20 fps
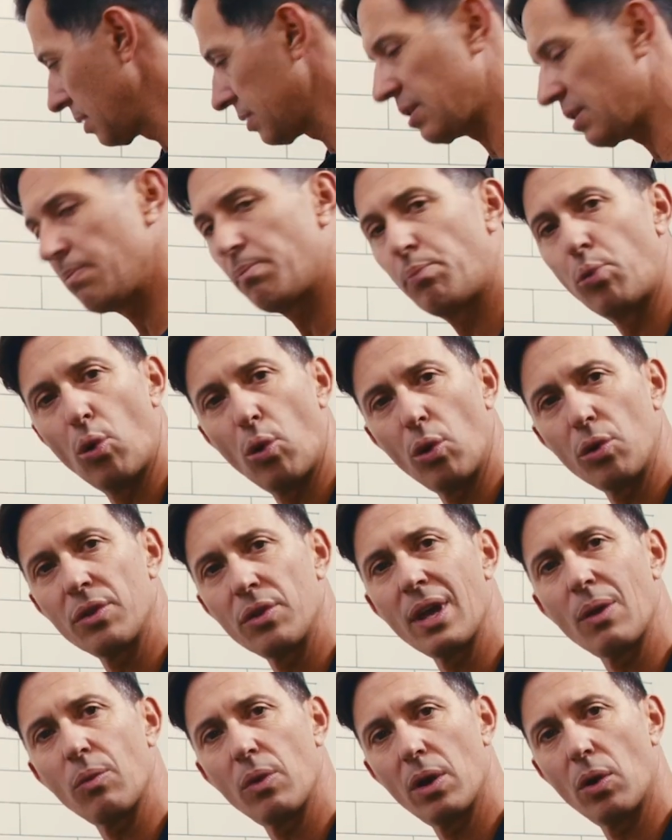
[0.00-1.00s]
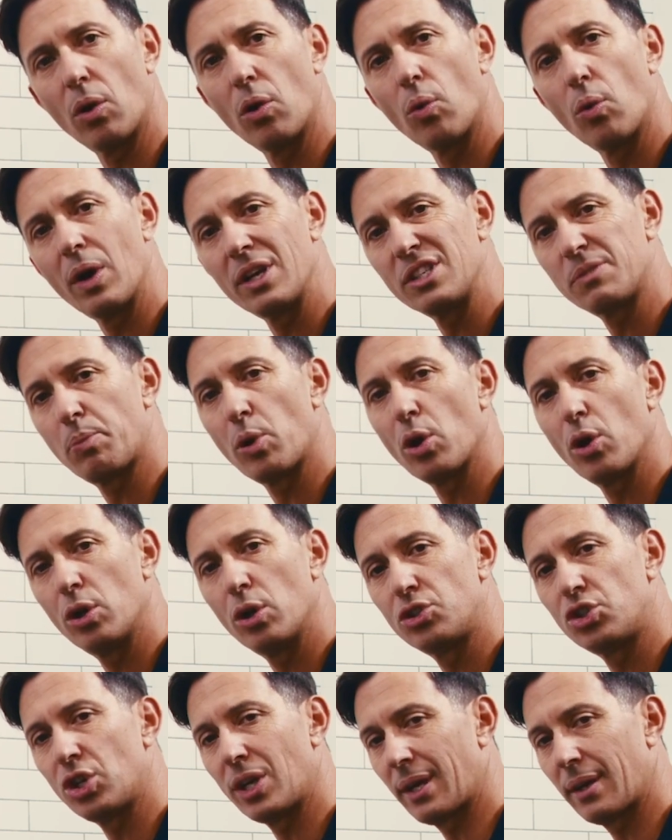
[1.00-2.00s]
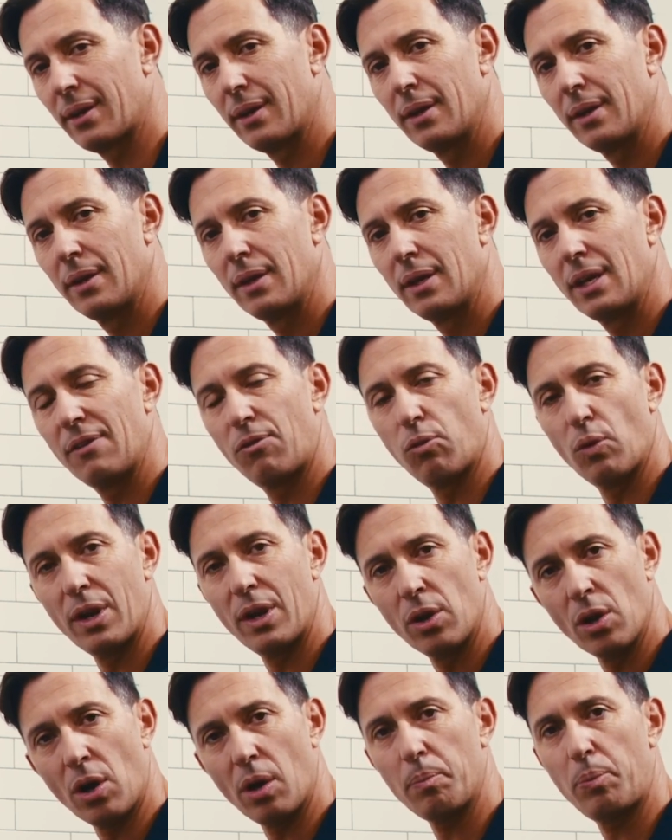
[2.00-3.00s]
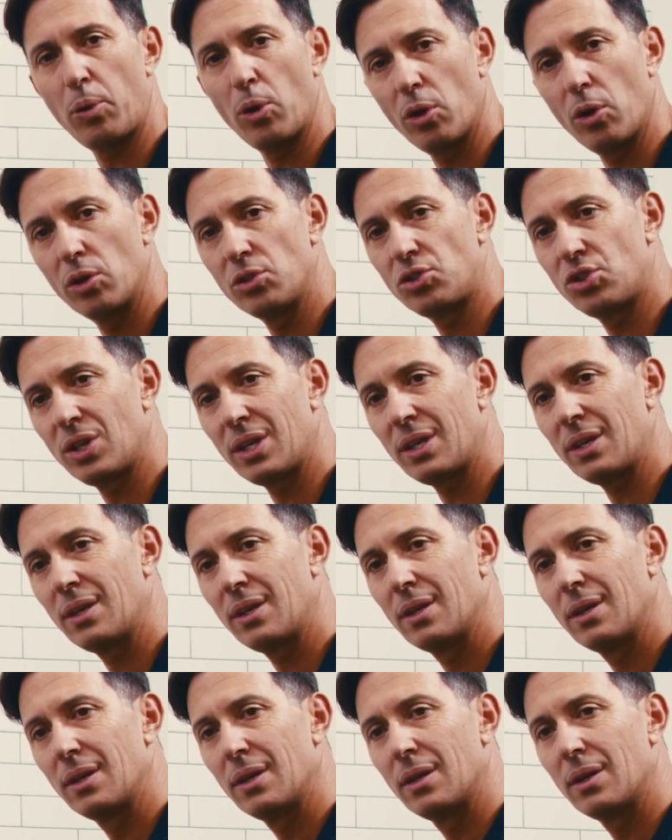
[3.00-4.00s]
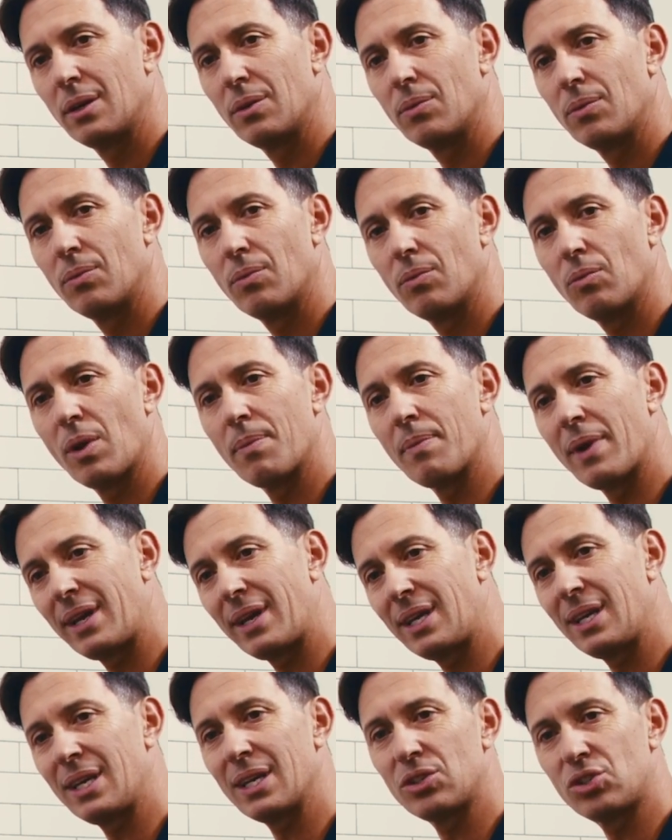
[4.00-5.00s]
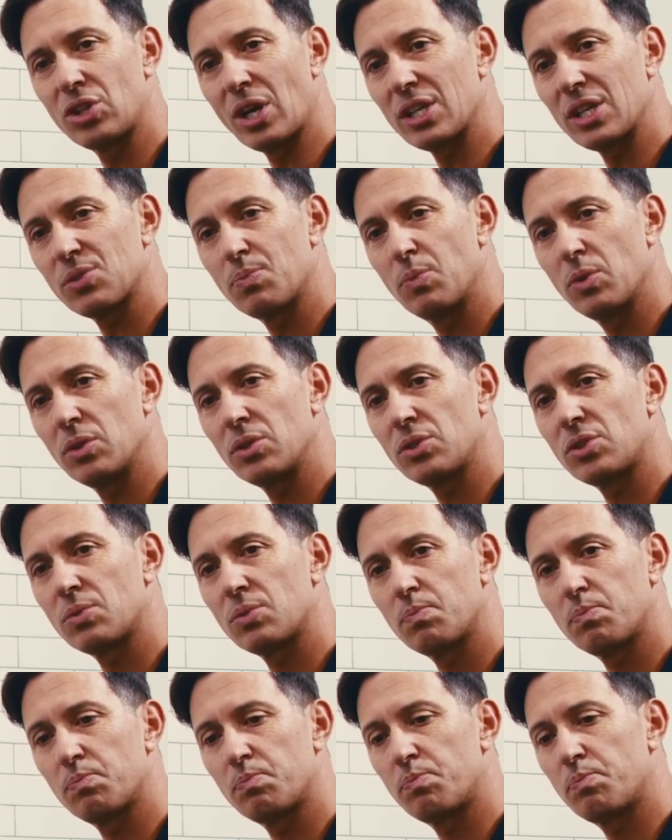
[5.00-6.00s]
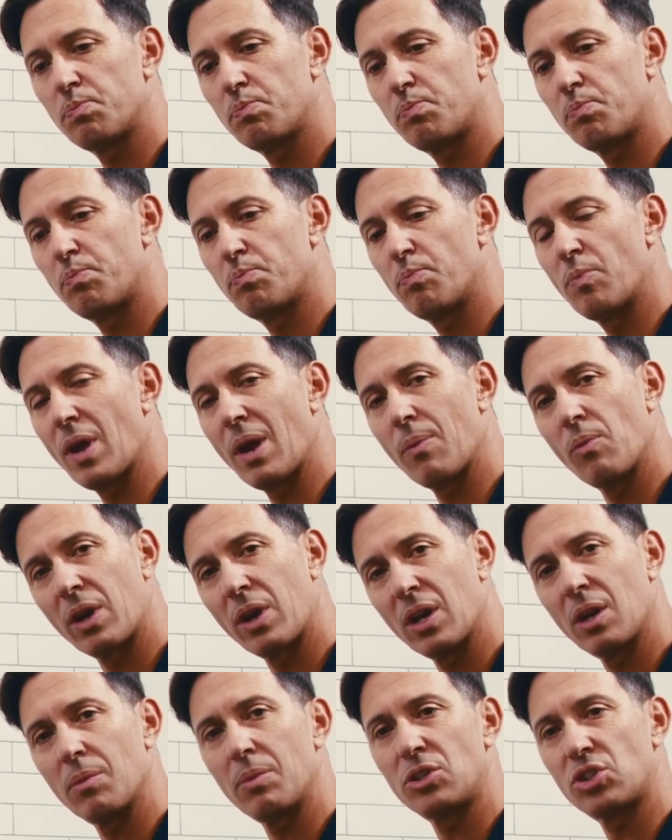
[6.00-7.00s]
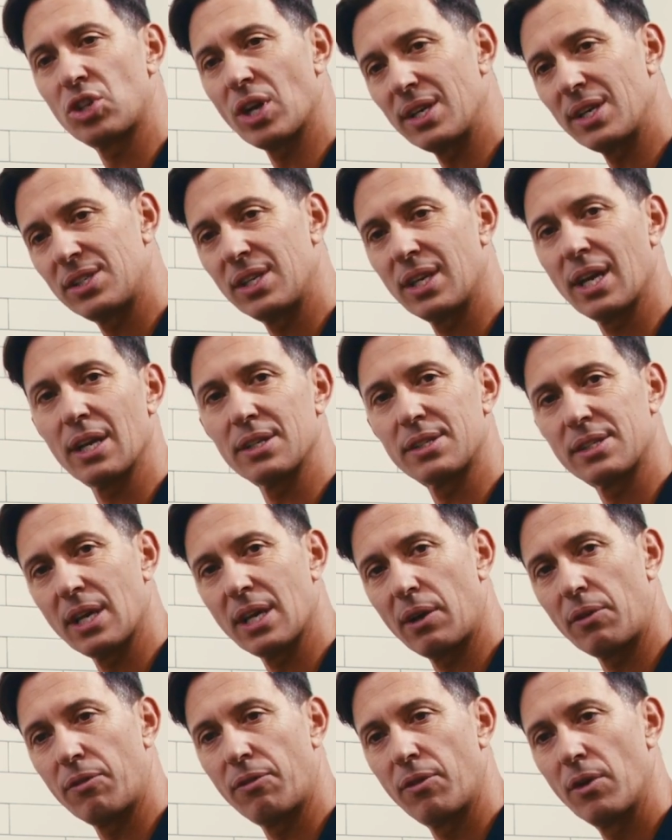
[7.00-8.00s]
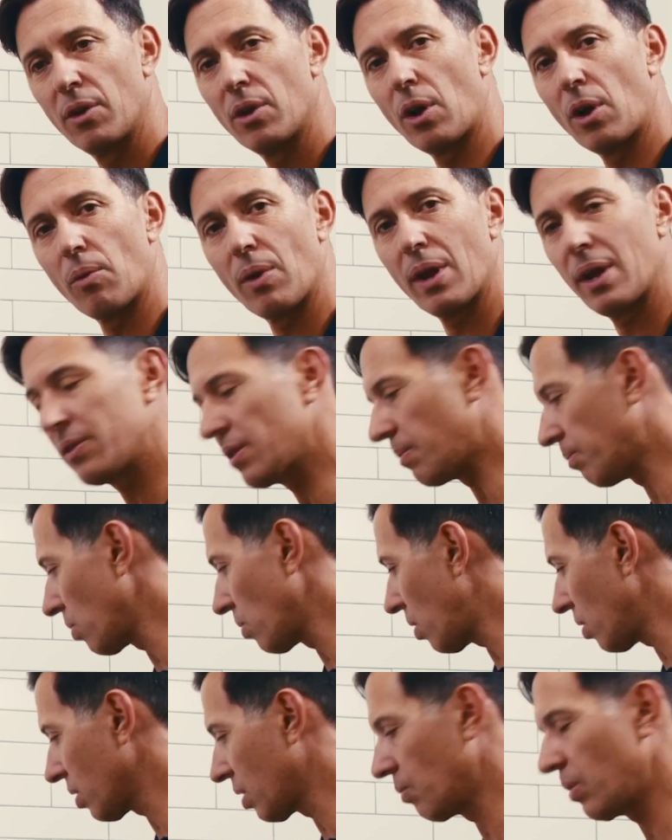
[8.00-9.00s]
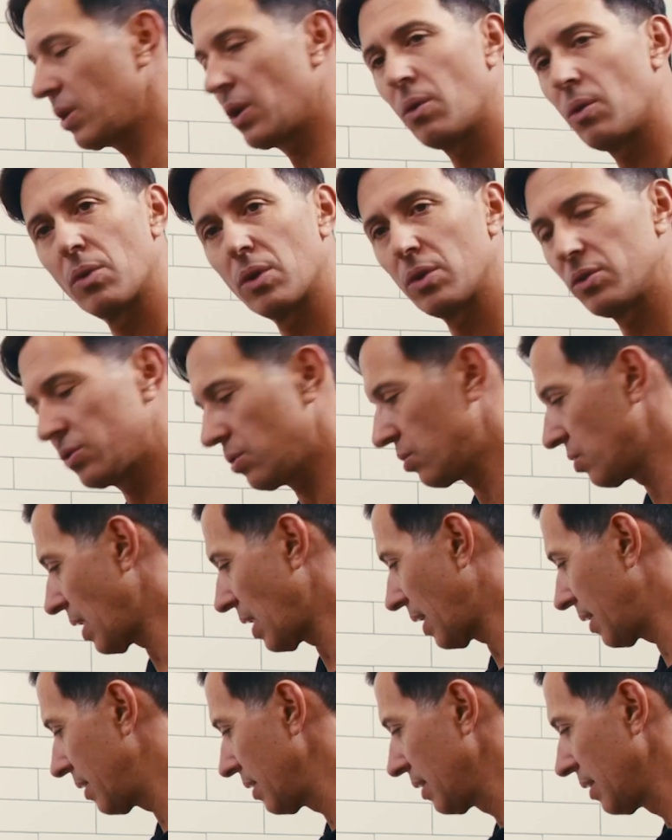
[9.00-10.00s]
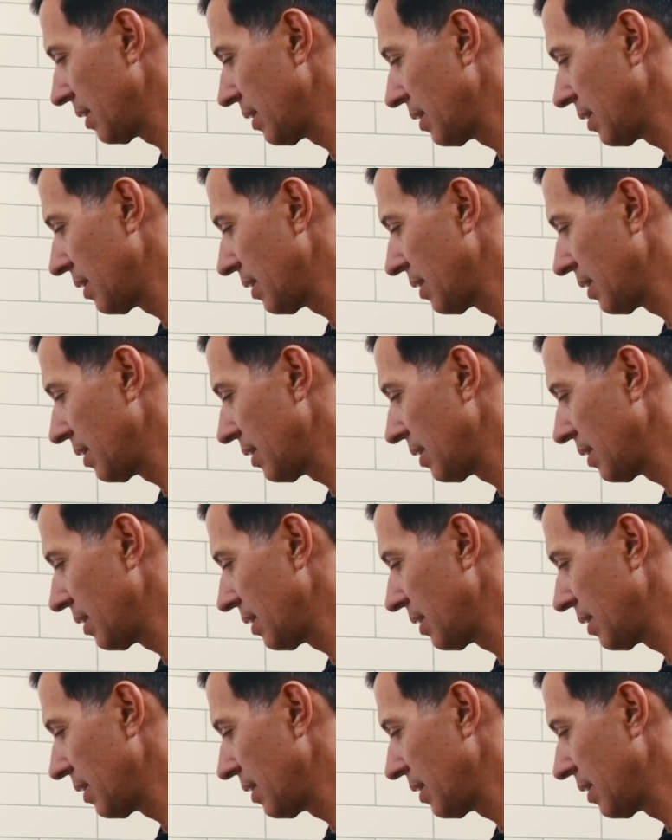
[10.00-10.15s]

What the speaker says: It's important that we're always purging. If we're not purging, we're making adjustments and we're going to be chasing ourselves around the block, and we don't want to do that.